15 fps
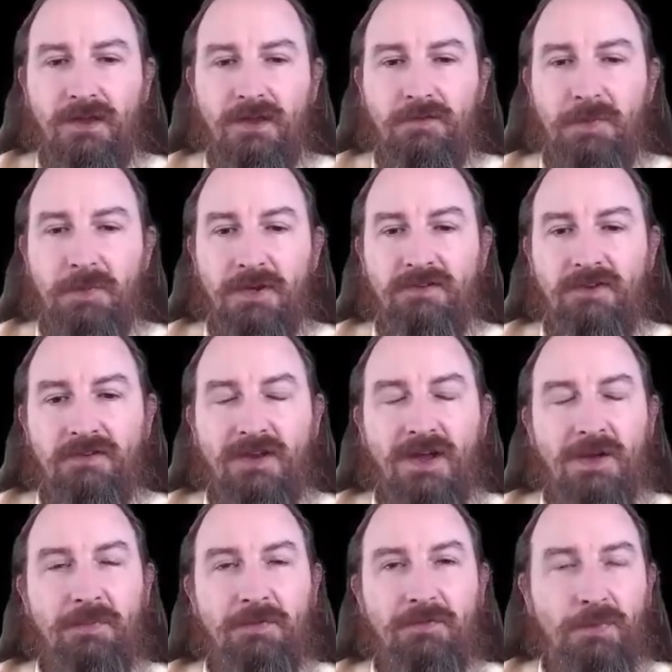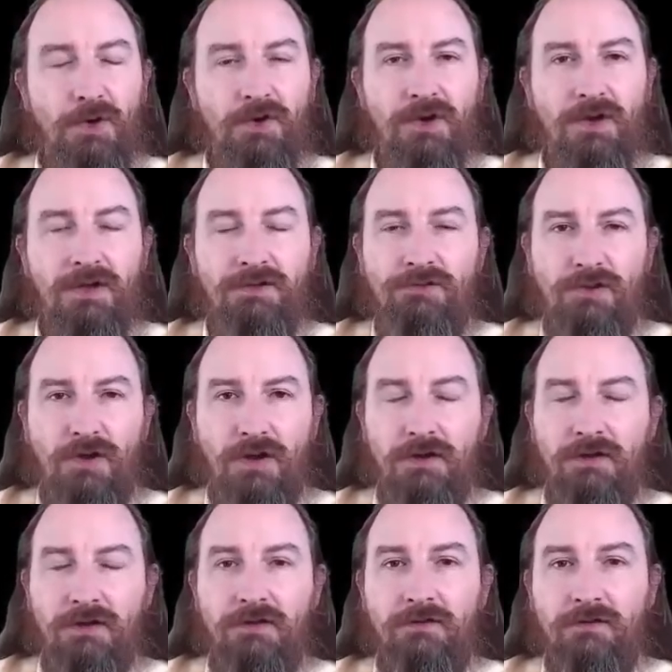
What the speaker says: It's built on top of Mocha and Chai,